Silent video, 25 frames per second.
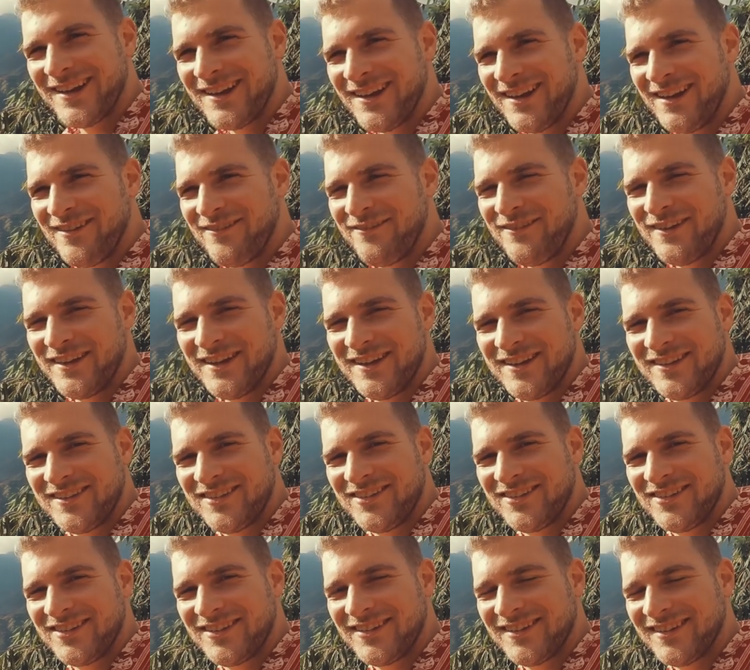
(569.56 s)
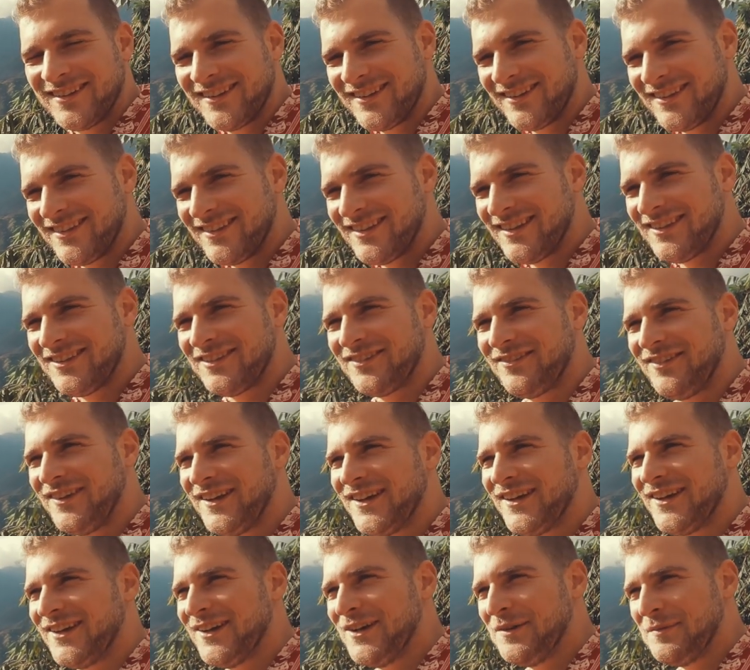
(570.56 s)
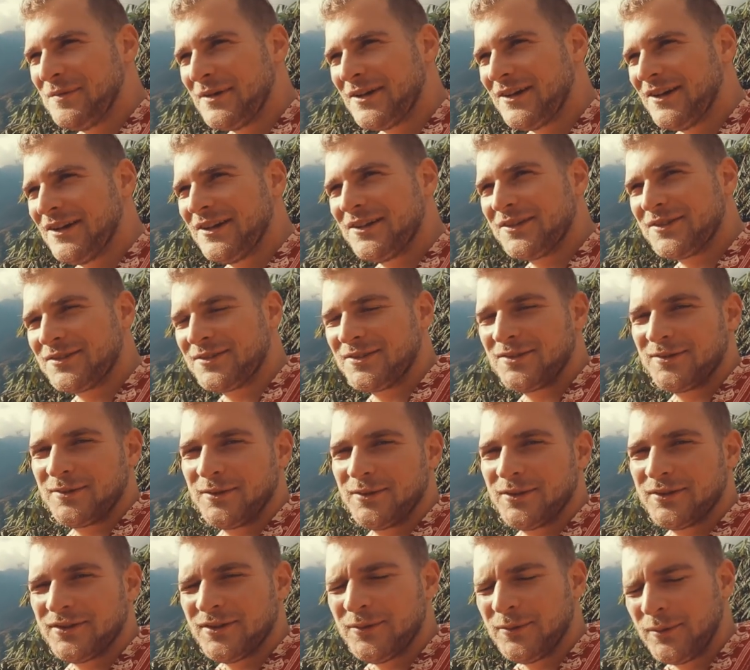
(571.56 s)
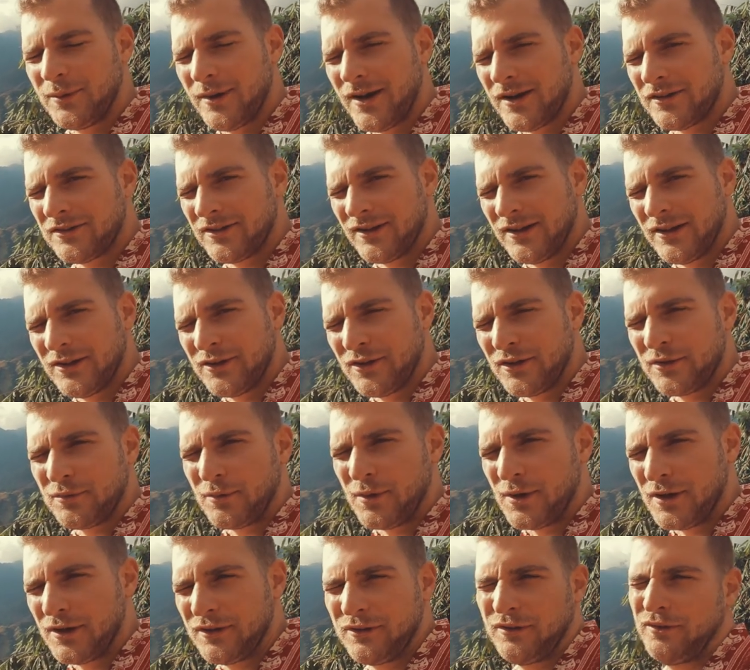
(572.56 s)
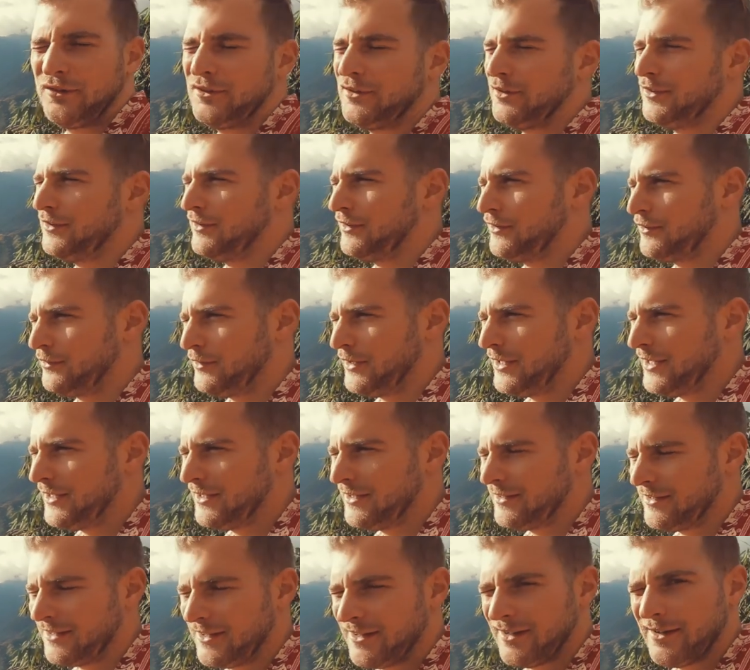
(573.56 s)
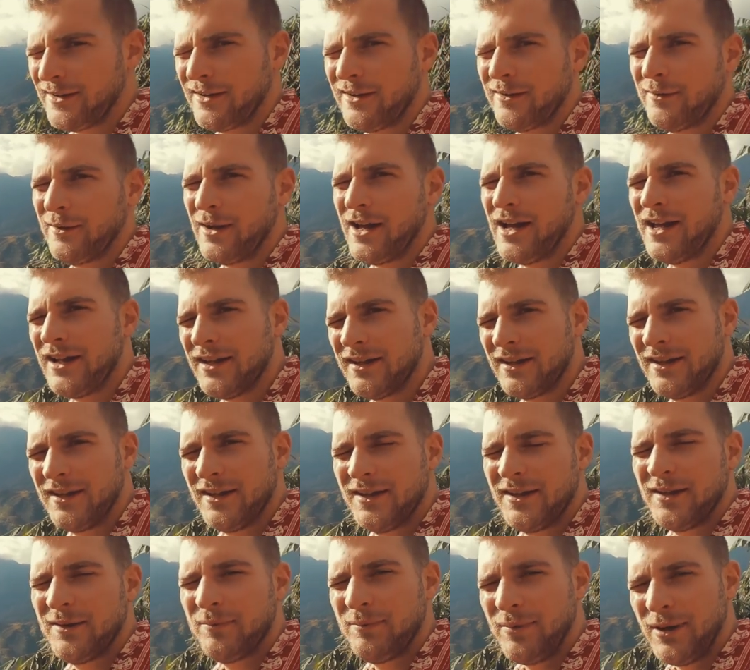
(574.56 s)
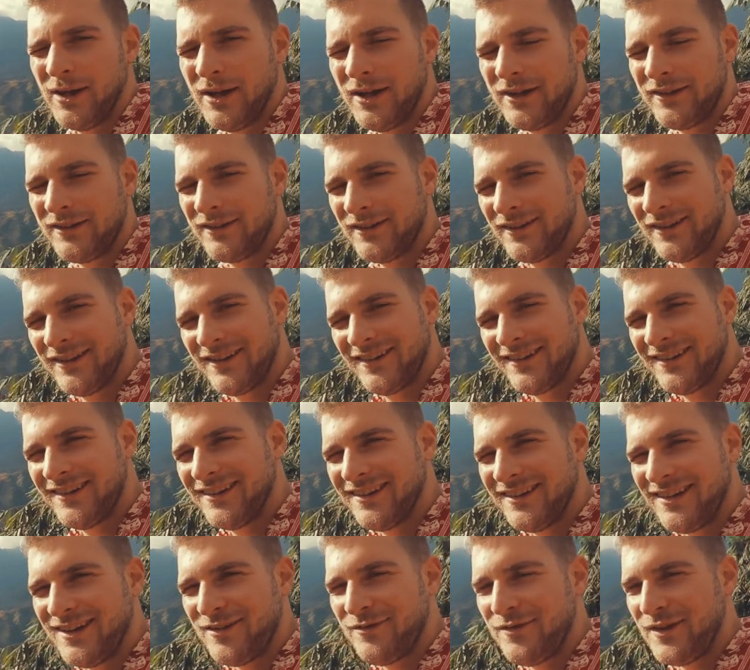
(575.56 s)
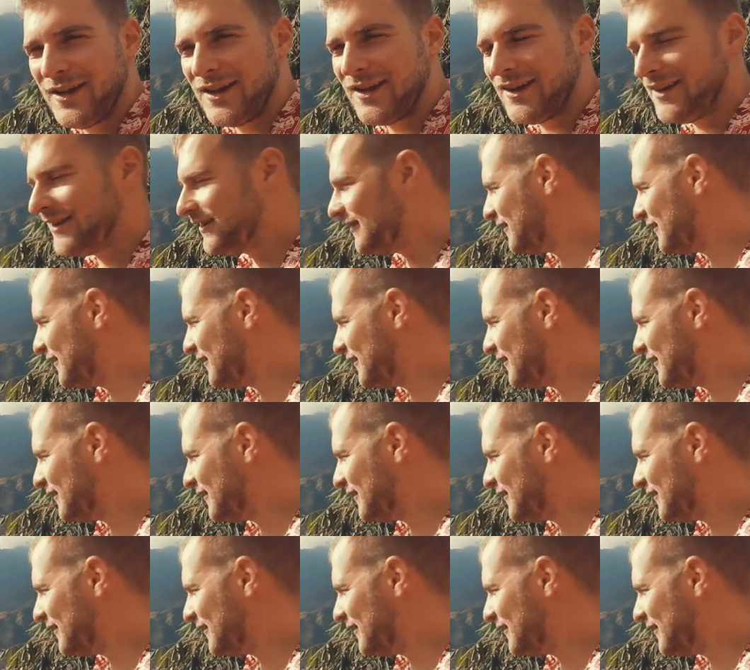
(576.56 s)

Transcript: gonna finish this video because we actually just wanted to show the train ride, but I figured